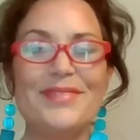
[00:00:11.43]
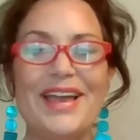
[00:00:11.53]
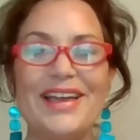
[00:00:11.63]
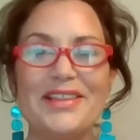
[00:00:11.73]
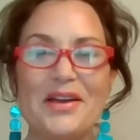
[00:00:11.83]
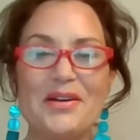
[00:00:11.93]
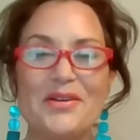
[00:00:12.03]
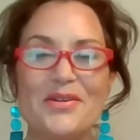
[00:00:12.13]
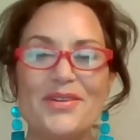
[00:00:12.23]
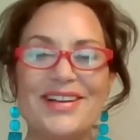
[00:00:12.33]

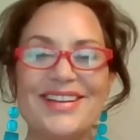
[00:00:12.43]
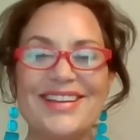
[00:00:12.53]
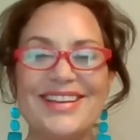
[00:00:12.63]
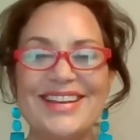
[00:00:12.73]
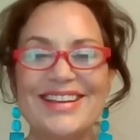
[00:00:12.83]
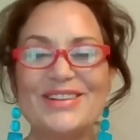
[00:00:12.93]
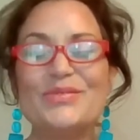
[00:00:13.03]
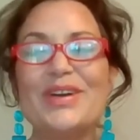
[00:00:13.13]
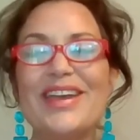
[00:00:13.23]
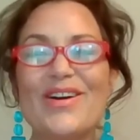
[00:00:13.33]
Hello,
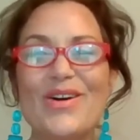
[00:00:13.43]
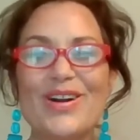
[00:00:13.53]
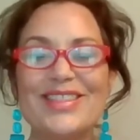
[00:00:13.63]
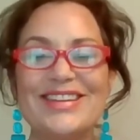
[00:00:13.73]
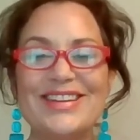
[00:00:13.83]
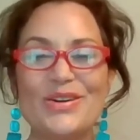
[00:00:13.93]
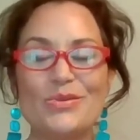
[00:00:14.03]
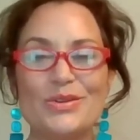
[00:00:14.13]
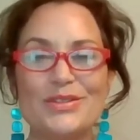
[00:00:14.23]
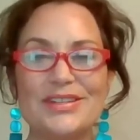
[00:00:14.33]
we are the
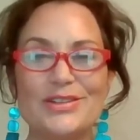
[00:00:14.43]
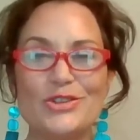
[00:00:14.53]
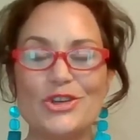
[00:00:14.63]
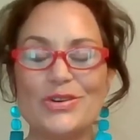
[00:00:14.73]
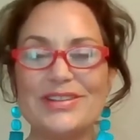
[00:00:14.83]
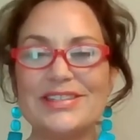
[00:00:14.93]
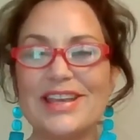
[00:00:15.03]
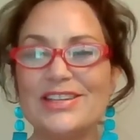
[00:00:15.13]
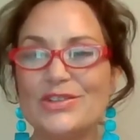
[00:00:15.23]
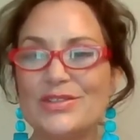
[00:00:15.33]
Knowles Insurance
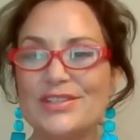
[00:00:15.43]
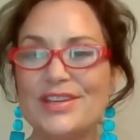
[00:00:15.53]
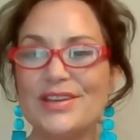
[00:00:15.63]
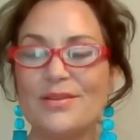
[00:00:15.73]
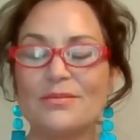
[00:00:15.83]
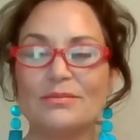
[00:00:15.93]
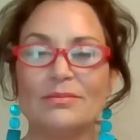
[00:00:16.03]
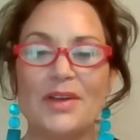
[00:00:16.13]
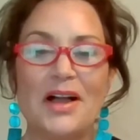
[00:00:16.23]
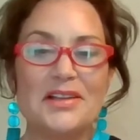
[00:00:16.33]
Agency,
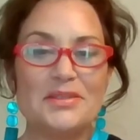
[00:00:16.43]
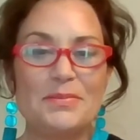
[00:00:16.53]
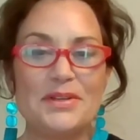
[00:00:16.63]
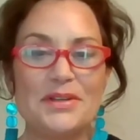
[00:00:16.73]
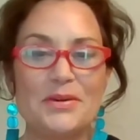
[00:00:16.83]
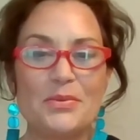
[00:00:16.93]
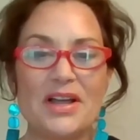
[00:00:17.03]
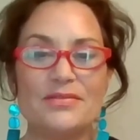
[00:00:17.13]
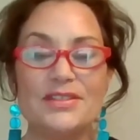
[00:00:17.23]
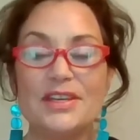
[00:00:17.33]
husband and
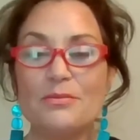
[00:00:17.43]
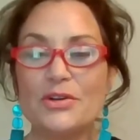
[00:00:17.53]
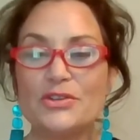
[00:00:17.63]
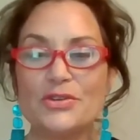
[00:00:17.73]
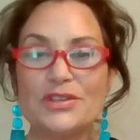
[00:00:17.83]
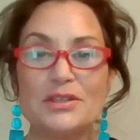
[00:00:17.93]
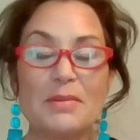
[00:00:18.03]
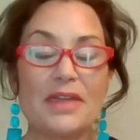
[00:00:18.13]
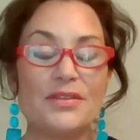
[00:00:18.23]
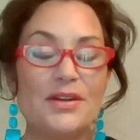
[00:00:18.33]
wife team Richard and
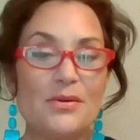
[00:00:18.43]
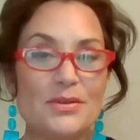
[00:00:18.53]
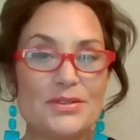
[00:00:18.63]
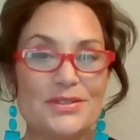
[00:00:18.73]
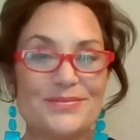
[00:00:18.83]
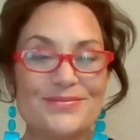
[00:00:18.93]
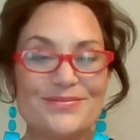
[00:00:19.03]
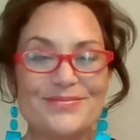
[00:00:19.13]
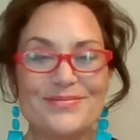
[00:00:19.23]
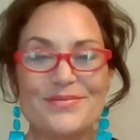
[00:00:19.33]
Samantha Knowles.
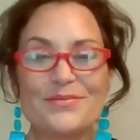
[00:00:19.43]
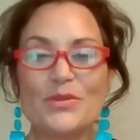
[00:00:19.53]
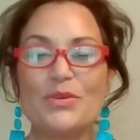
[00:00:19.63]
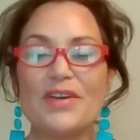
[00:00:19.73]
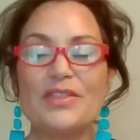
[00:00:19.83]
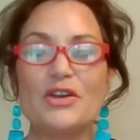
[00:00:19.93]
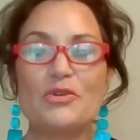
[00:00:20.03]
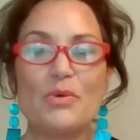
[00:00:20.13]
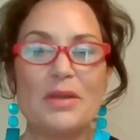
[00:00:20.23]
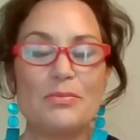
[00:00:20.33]
We've had the
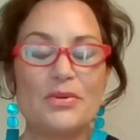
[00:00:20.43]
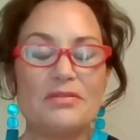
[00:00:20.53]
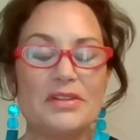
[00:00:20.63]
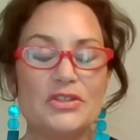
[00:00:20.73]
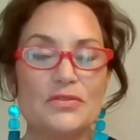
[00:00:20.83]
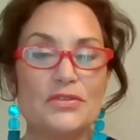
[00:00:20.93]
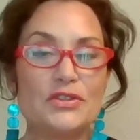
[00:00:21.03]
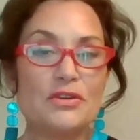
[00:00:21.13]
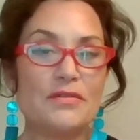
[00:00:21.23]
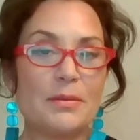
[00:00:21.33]
great privilege of
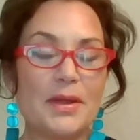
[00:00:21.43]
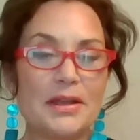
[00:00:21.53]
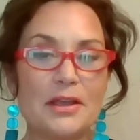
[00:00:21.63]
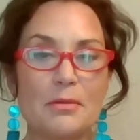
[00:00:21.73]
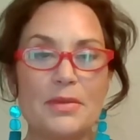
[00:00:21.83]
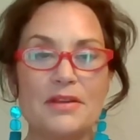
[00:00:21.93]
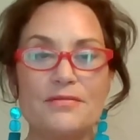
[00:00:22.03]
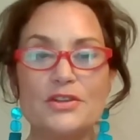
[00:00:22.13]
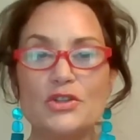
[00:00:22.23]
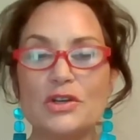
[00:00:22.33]
serving Medicare
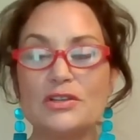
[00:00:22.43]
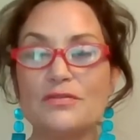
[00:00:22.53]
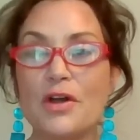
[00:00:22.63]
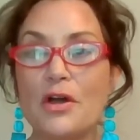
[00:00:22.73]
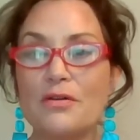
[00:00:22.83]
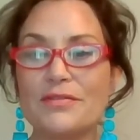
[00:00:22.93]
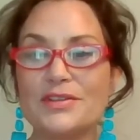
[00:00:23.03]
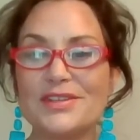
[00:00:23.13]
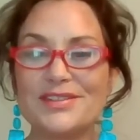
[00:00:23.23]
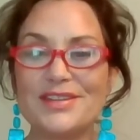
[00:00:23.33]
beneficiaries for over
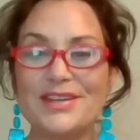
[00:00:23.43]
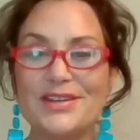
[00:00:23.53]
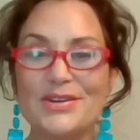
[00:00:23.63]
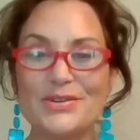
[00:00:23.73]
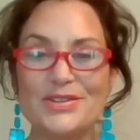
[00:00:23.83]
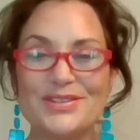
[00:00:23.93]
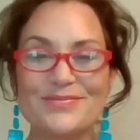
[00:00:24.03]
16 years.